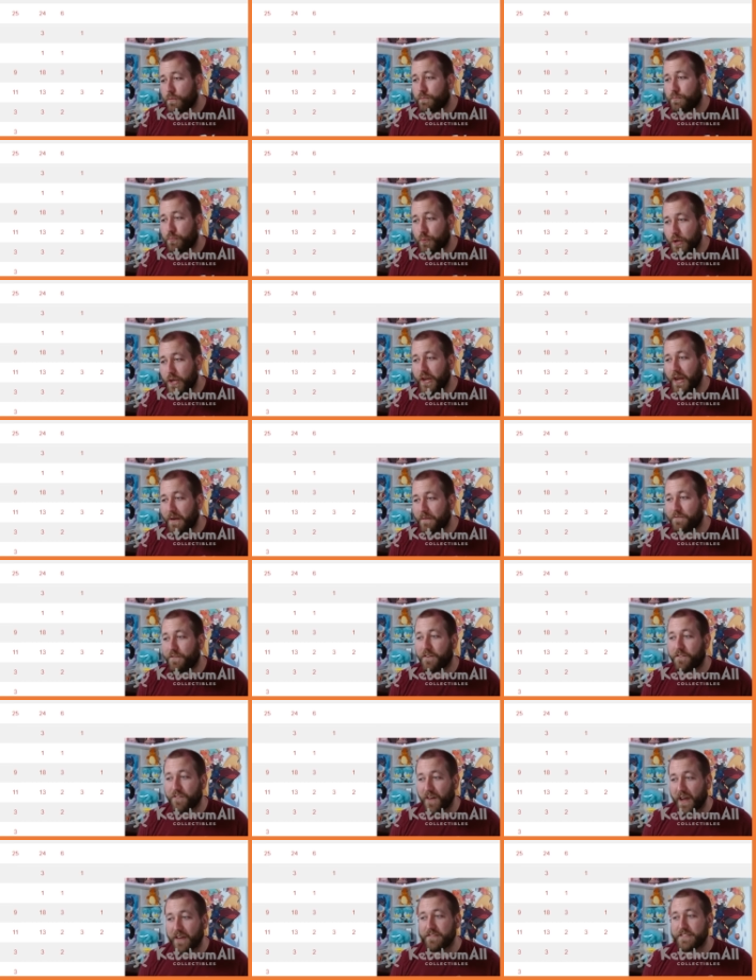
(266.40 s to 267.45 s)
Pre-grade them for
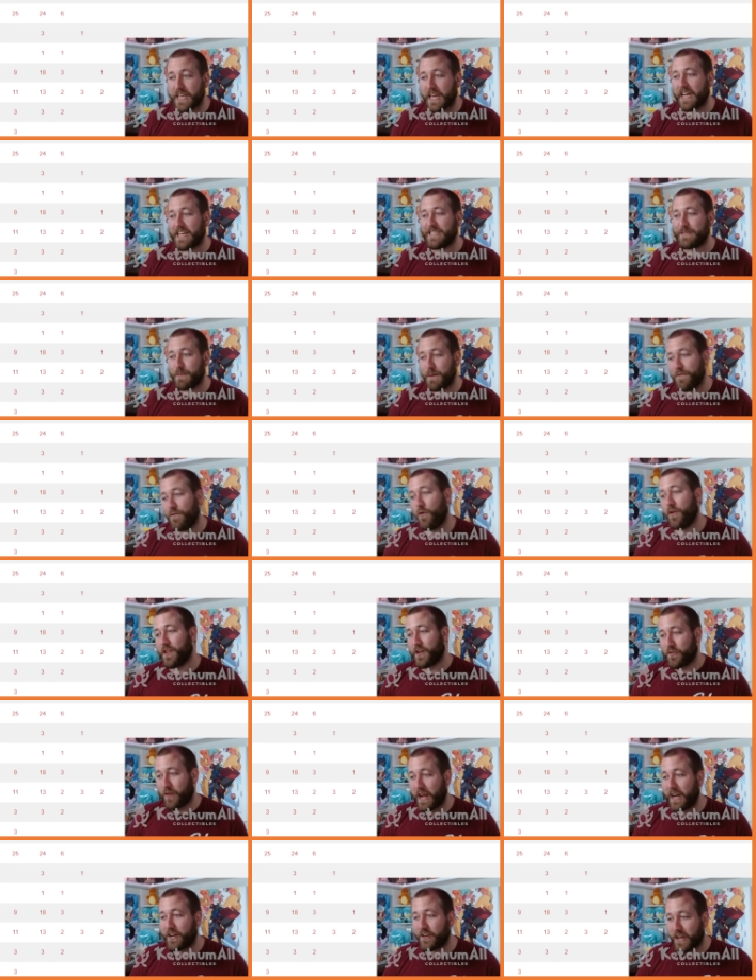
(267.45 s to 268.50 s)
five seconds before the
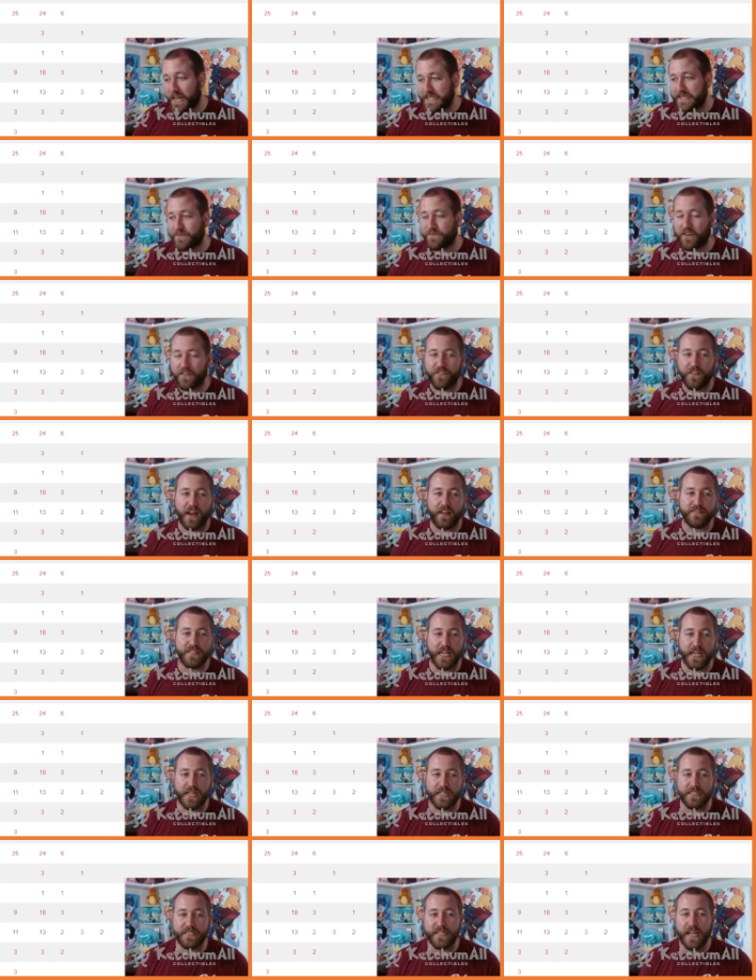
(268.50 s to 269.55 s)
grader grades them for five
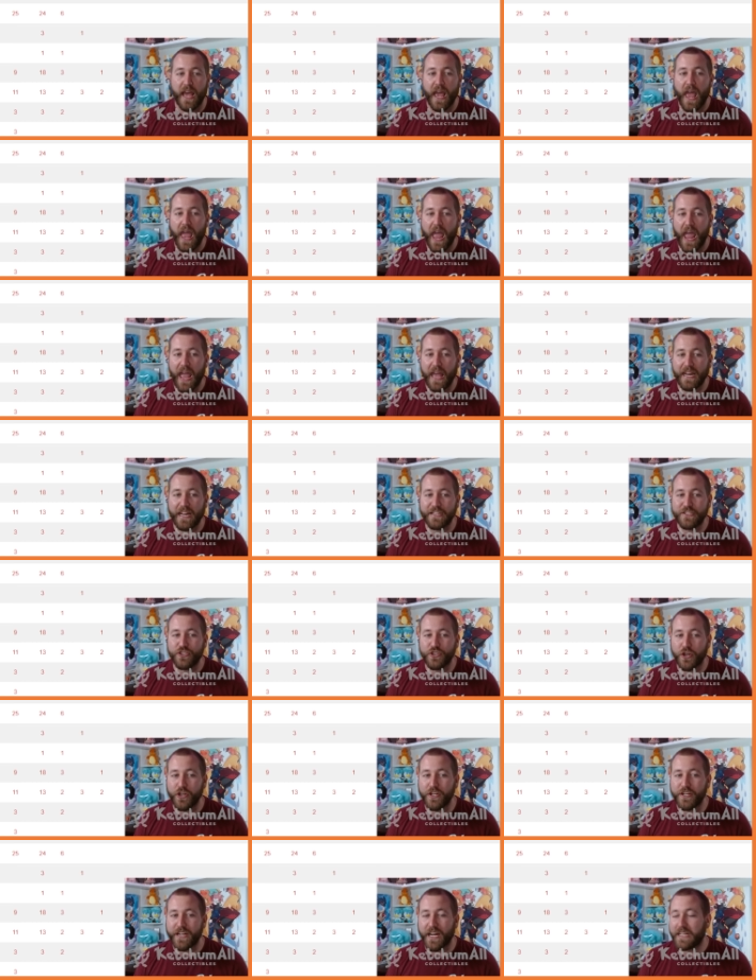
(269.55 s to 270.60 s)
seconds, and ensure
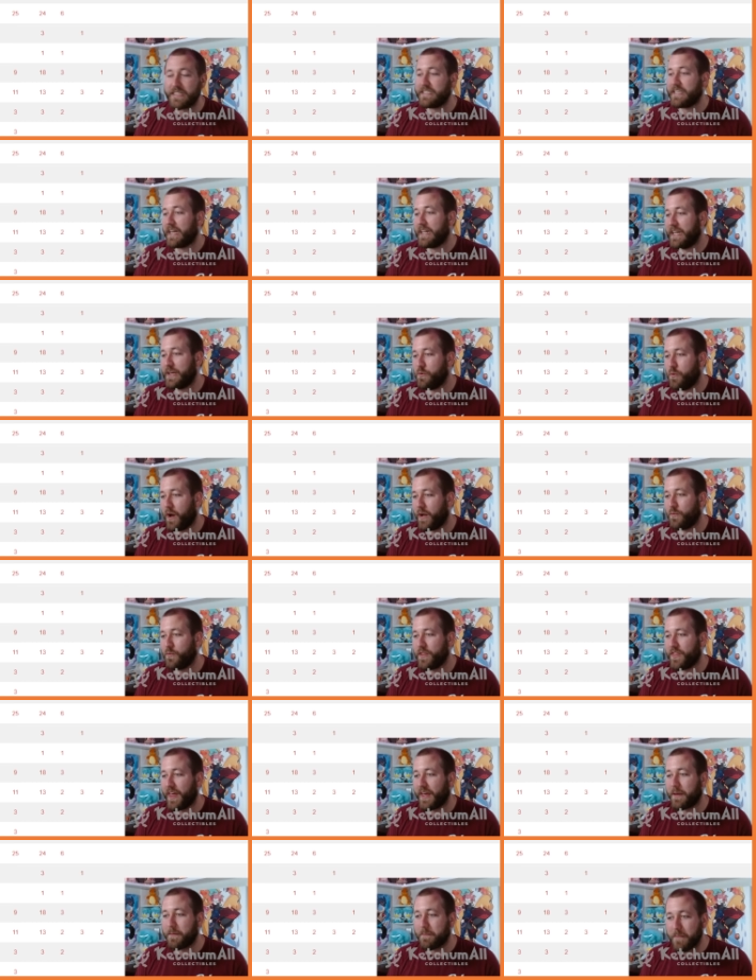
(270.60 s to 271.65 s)
you're not sending one with
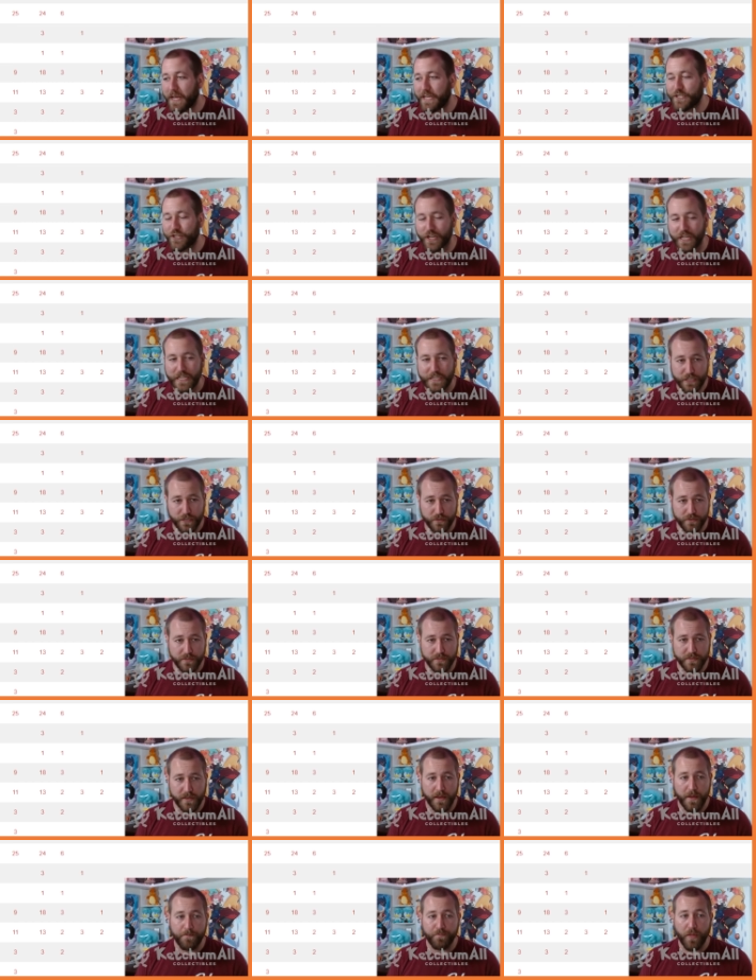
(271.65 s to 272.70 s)
like major issues.
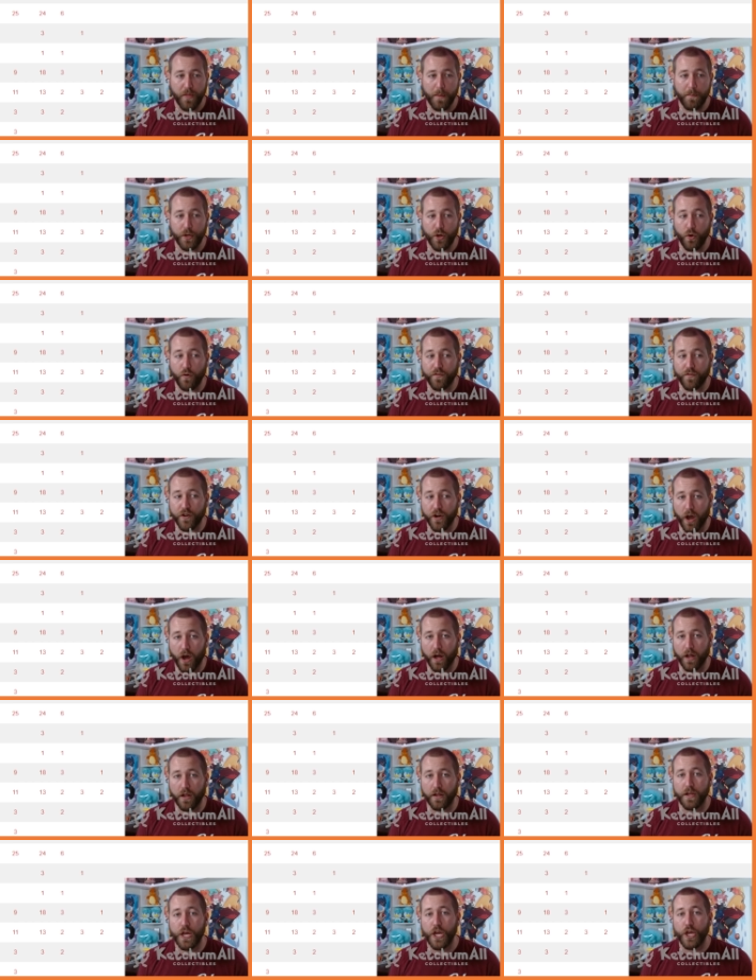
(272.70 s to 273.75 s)
But
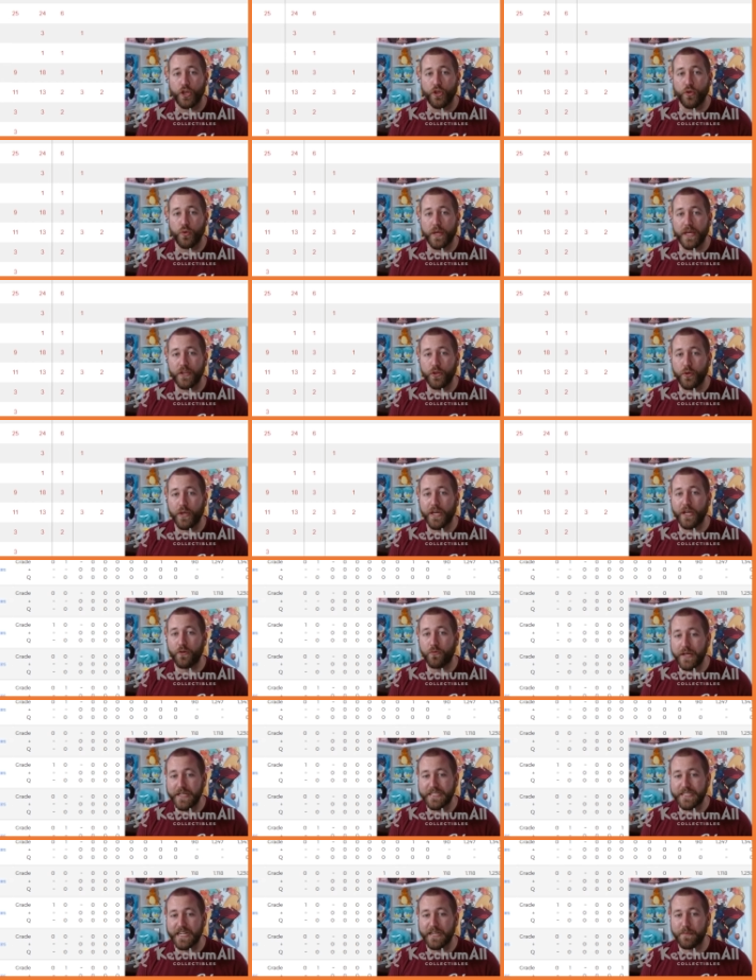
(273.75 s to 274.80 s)
overall, you can you can
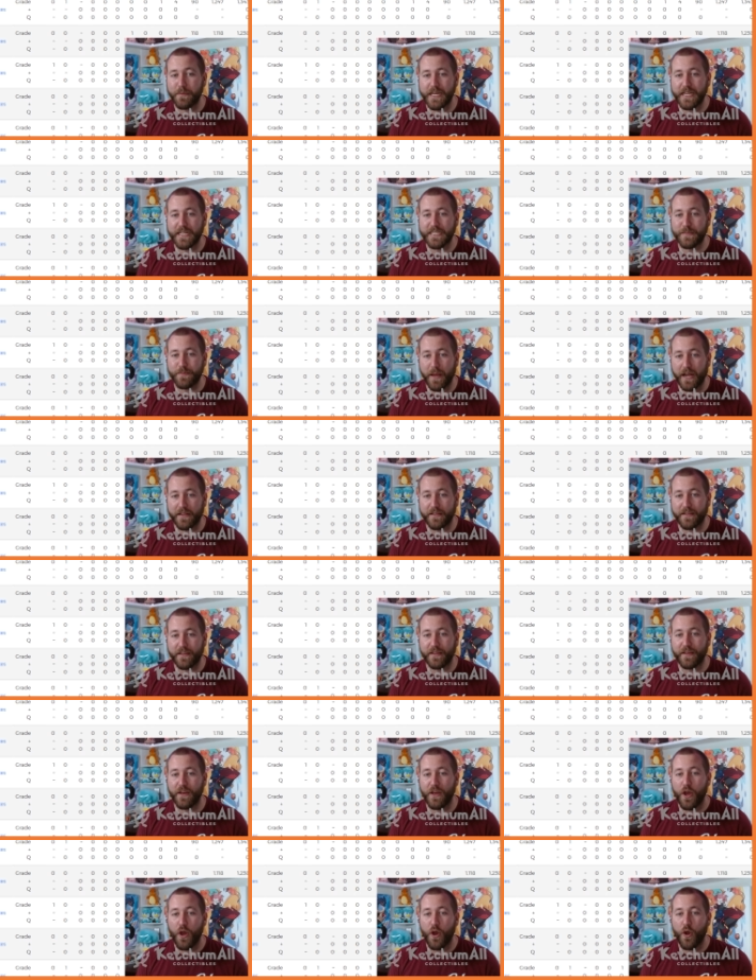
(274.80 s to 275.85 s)
reasonably expect
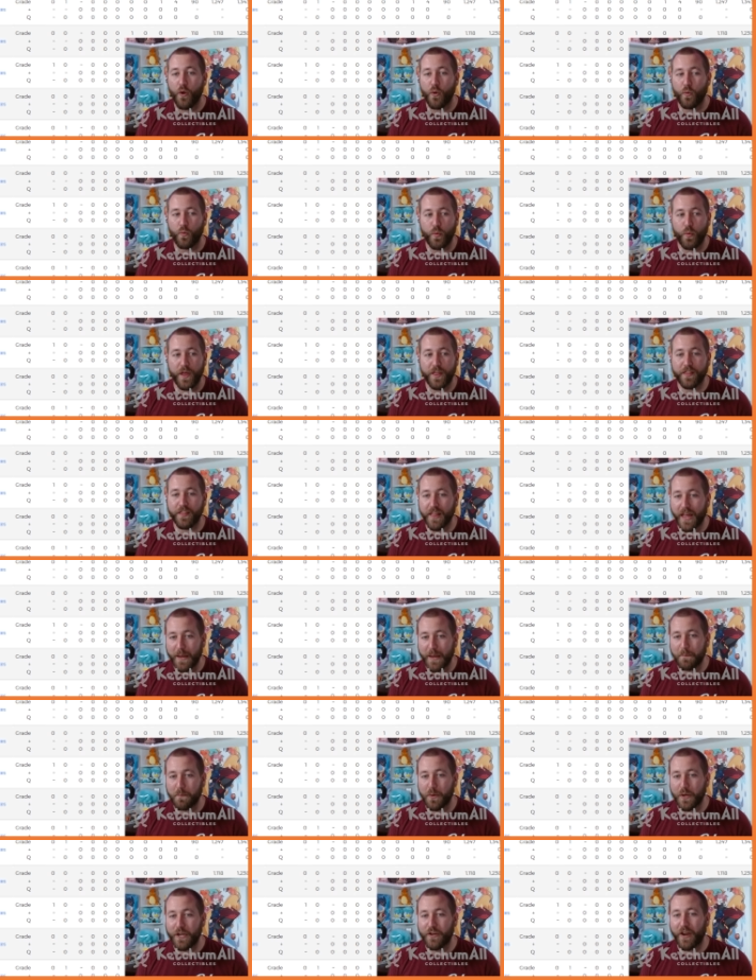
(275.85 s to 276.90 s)
with light
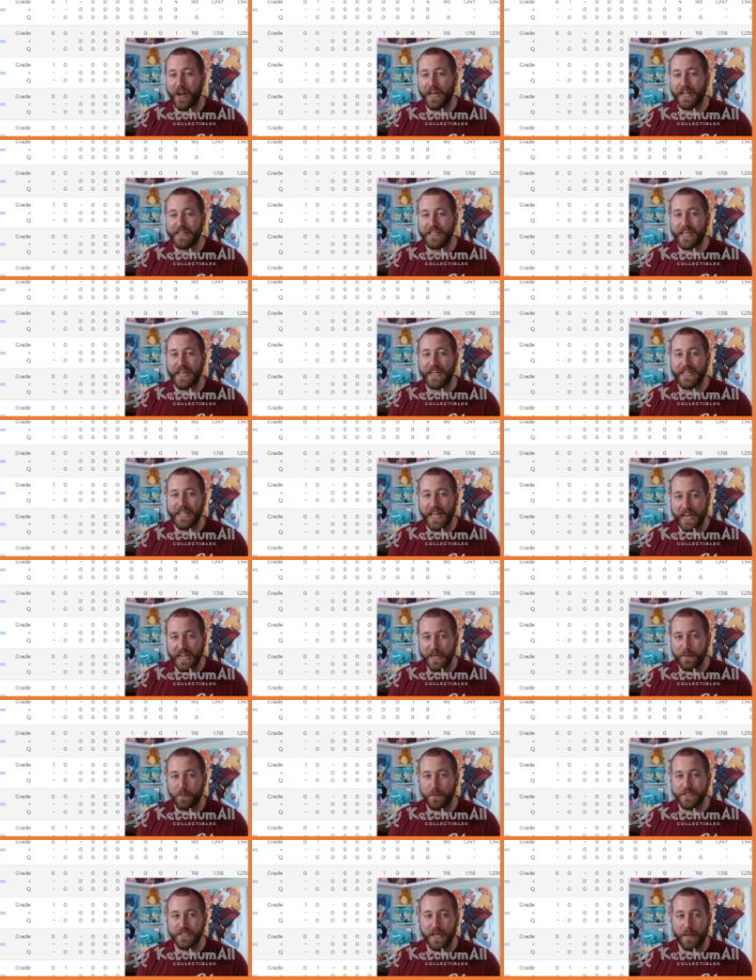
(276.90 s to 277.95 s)
pre-grading to get 90%
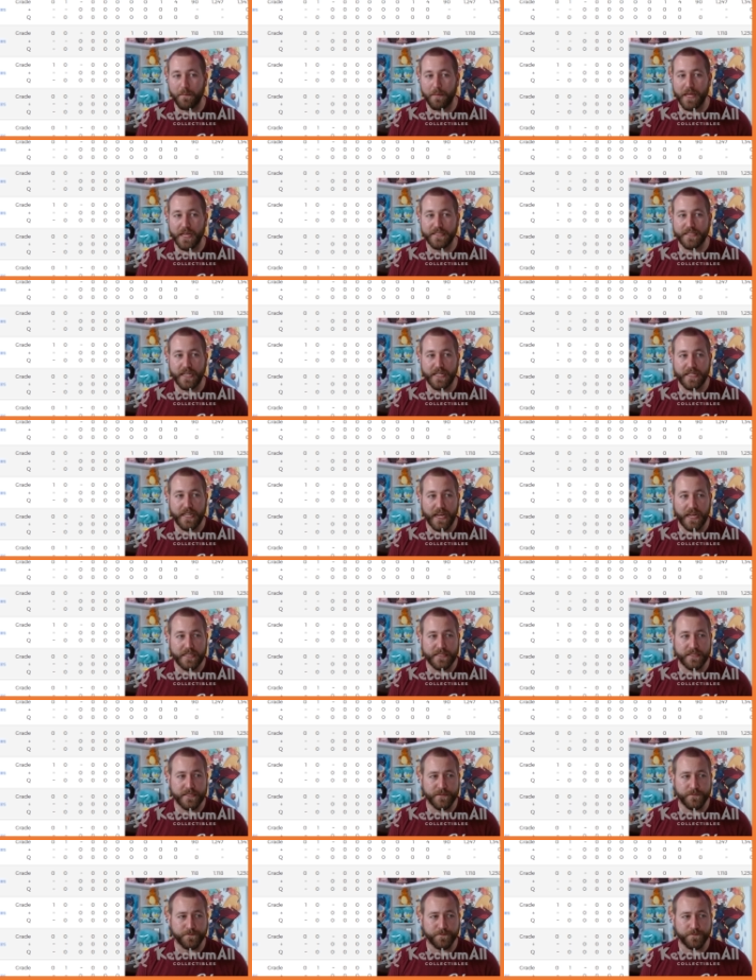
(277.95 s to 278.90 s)
PSA 10s